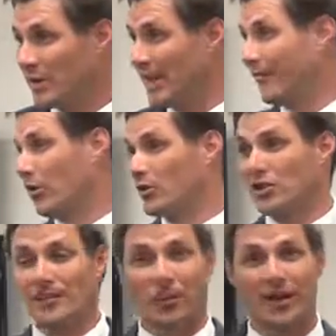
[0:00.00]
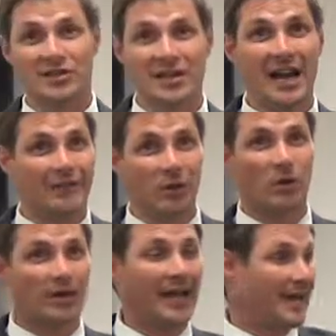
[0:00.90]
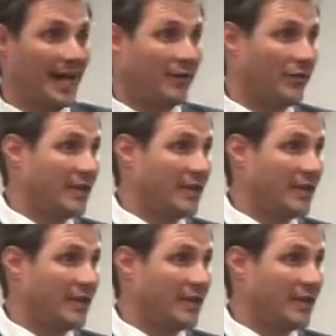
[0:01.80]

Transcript: We could have Lord's Supper Wednesday night if the Lord led it. I don't